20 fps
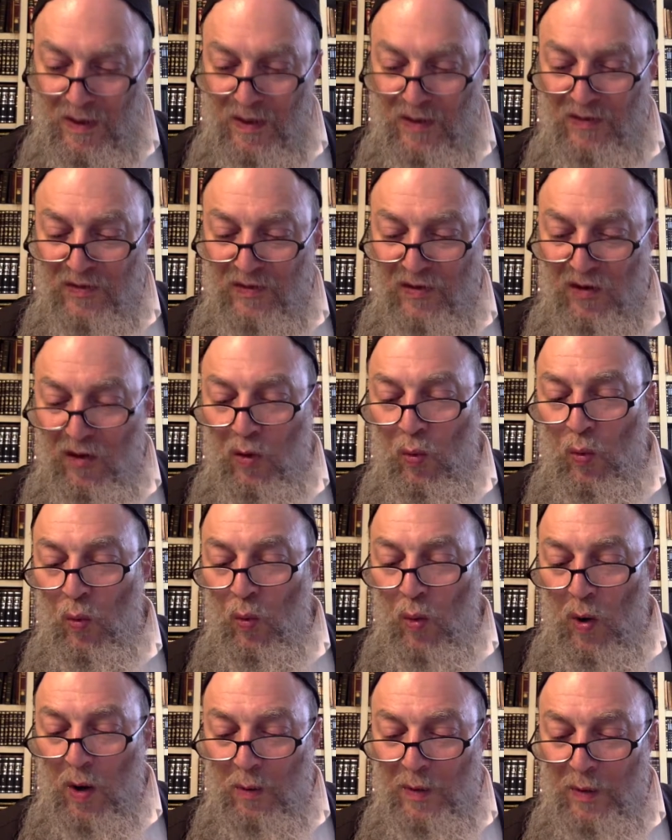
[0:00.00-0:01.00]
So,
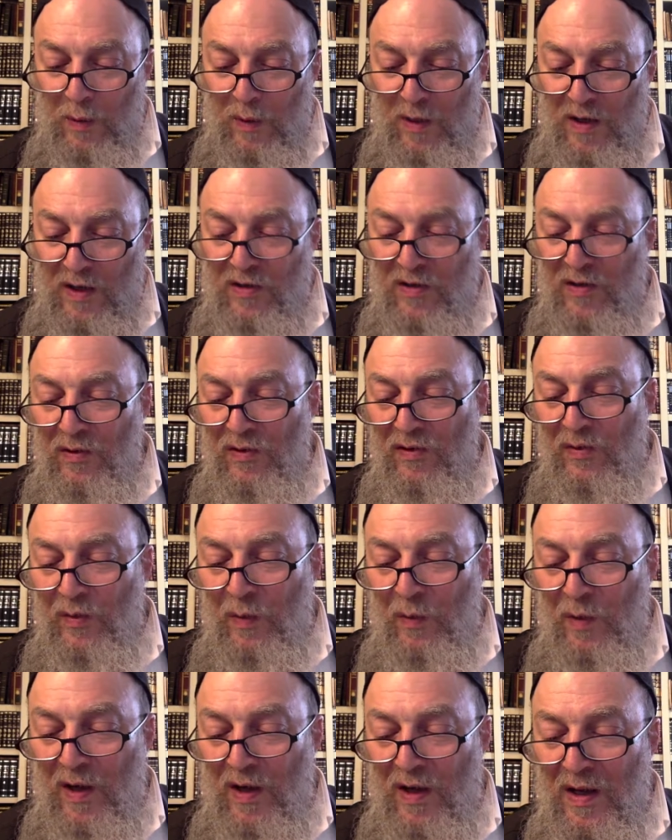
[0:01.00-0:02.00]
what we want to do is we
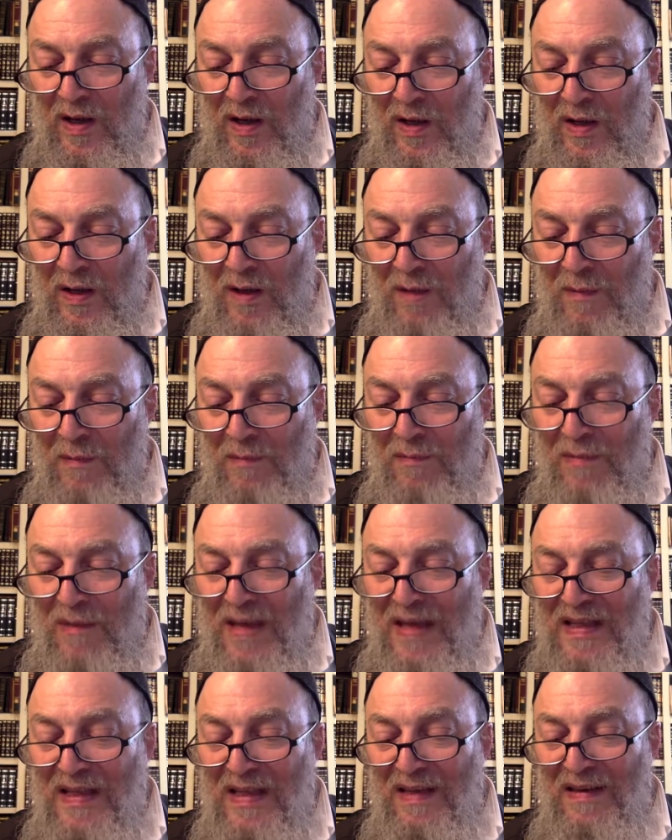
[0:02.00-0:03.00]
want to
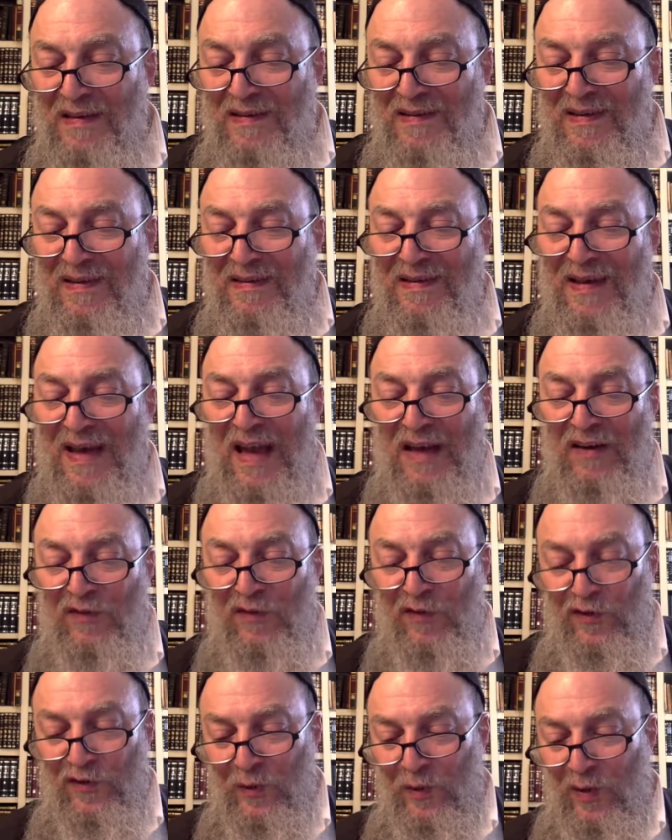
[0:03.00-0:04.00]
make these things
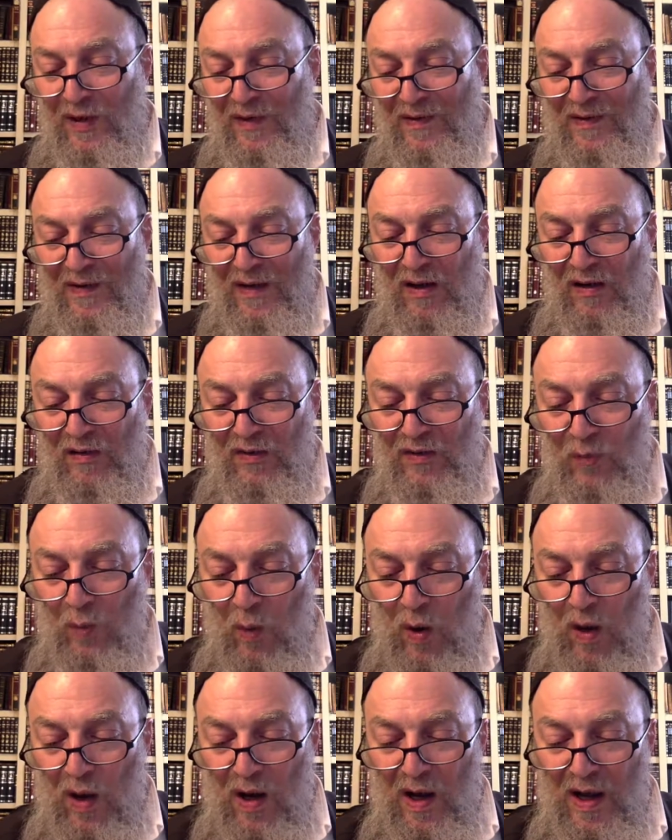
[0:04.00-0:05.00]
hateful to ourselves.
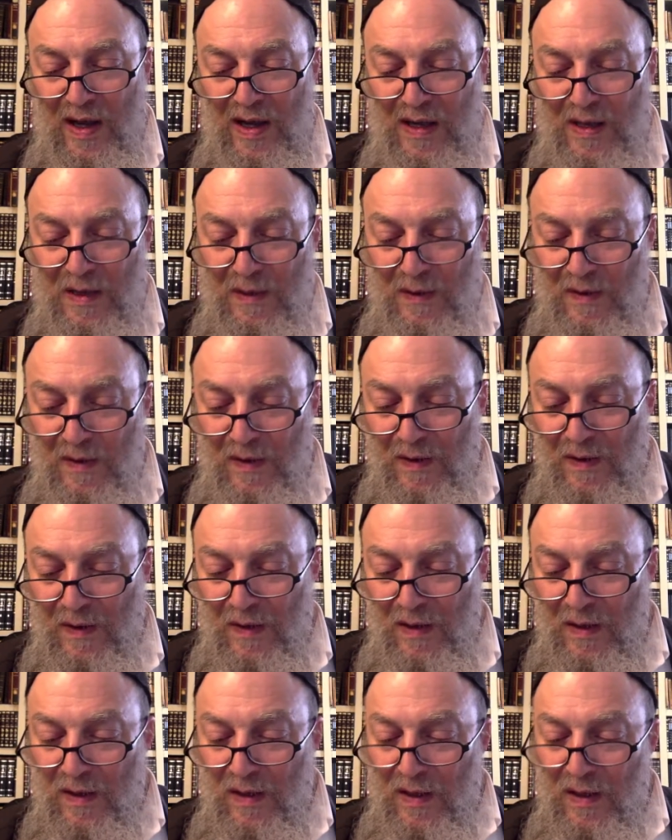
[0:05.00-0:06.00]
Why?
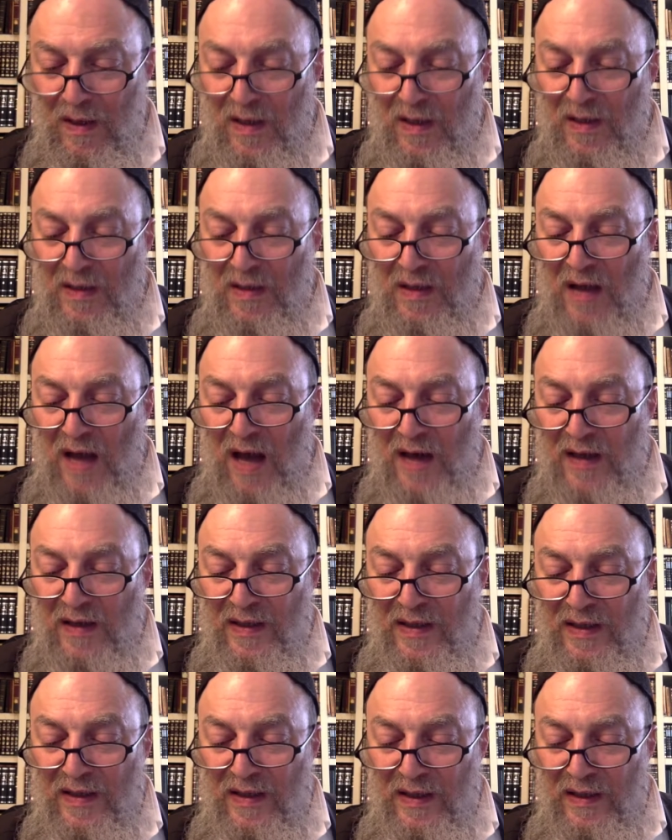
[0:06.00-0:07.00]

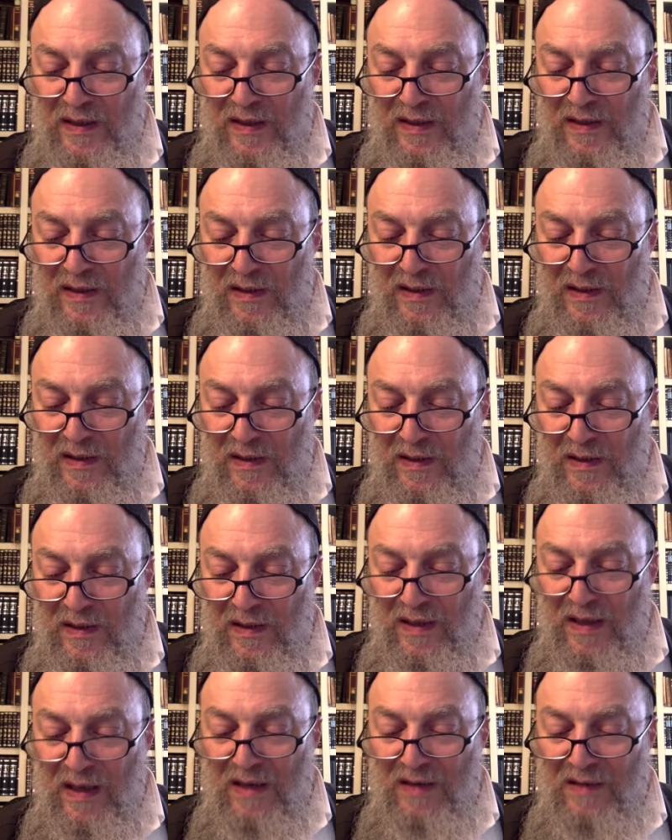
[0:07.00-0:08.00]
Yargil
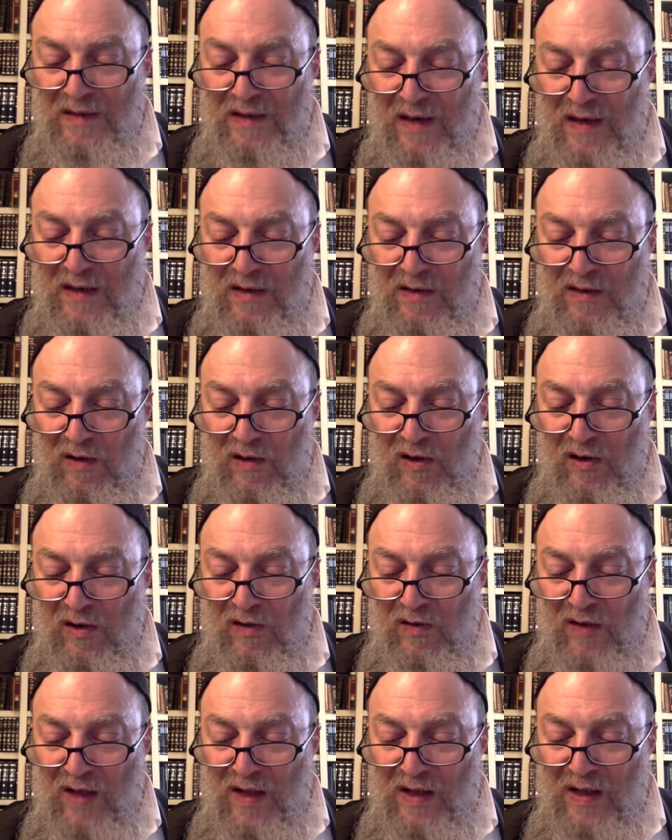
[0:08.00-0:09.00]
Yetzer
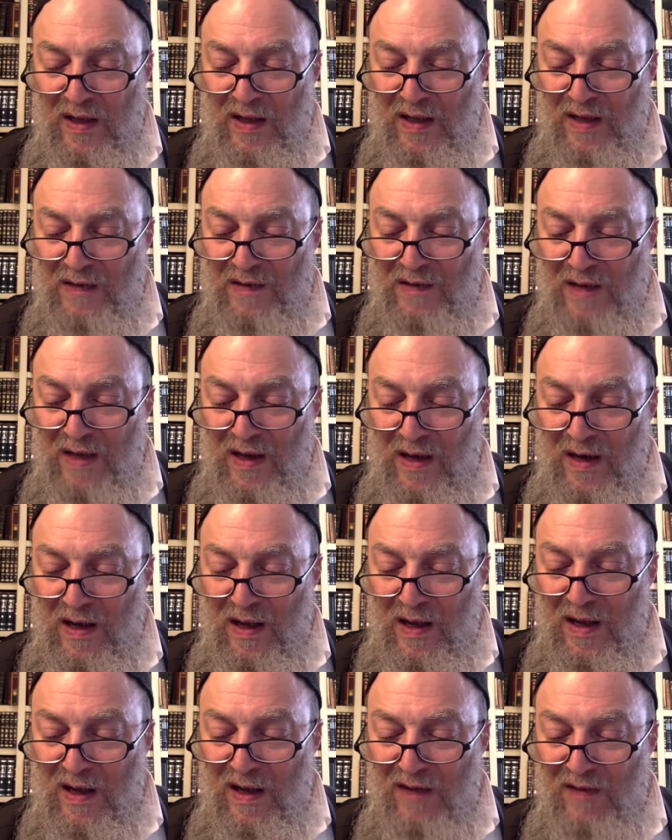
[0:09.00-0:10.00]
HaTov ala Yetzer
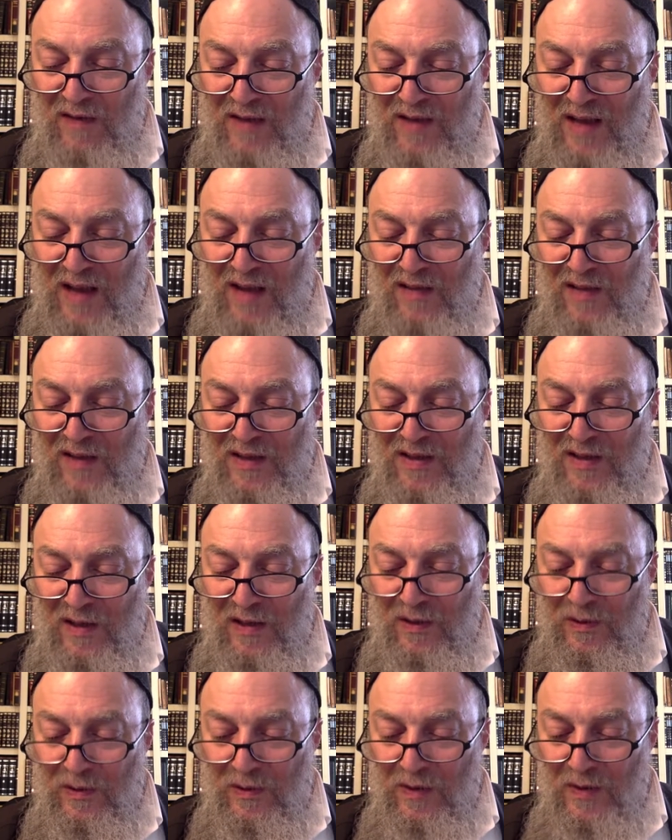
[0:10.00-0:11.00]
Hara
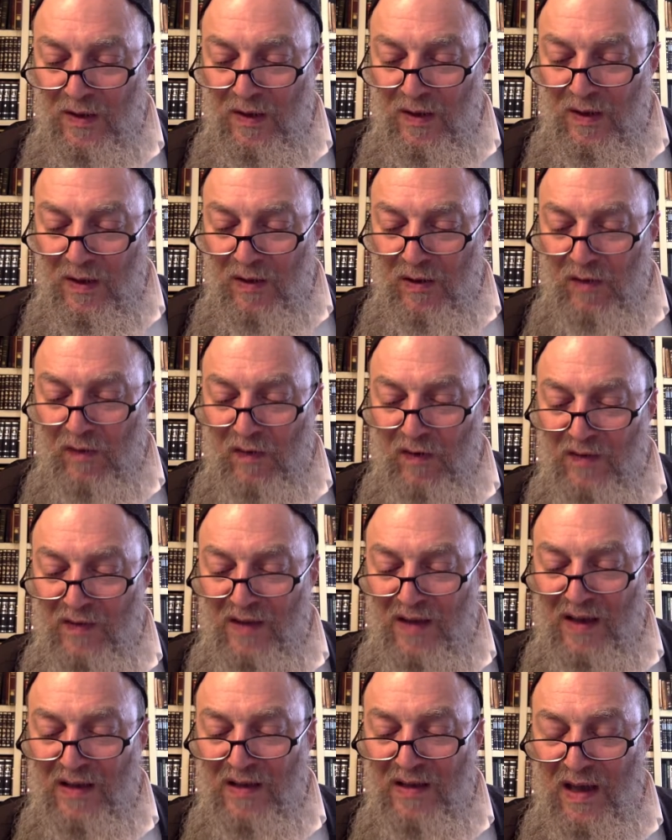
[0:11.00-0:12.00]
v'ta'avato
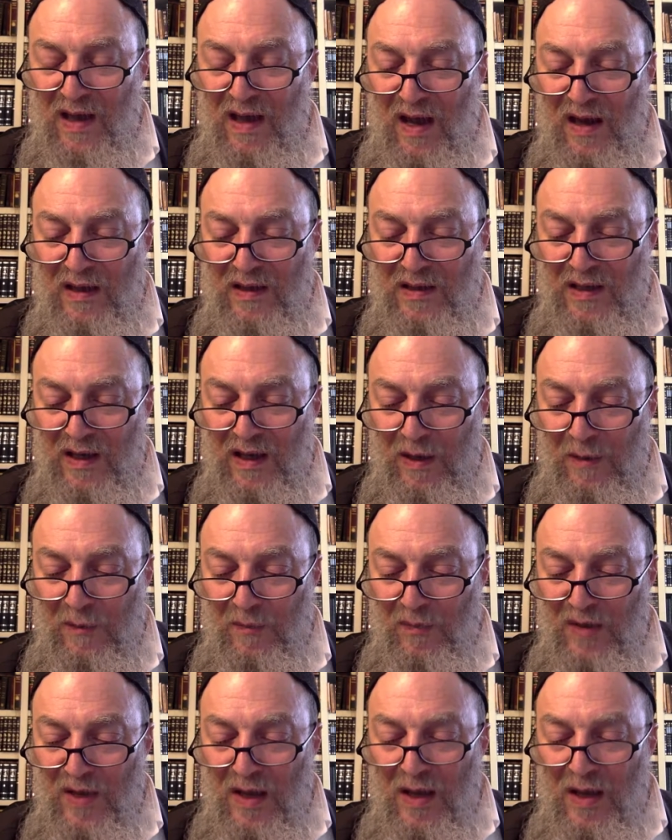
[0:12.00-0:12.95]
uvazech yachneim.